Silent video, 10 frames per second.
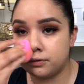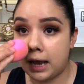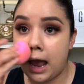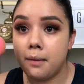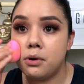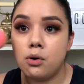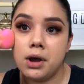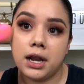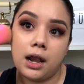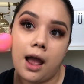Camo
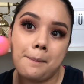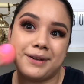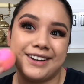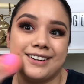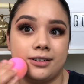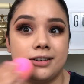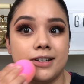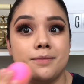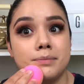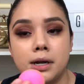one a lot, but a
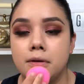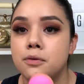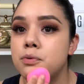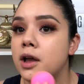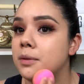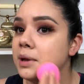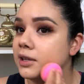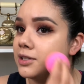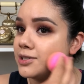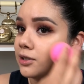good amount will probably be
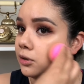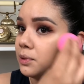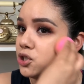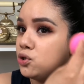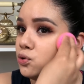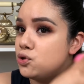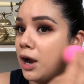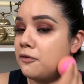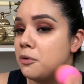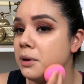like, this is a little bit too
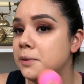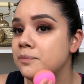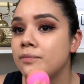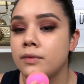dry for me.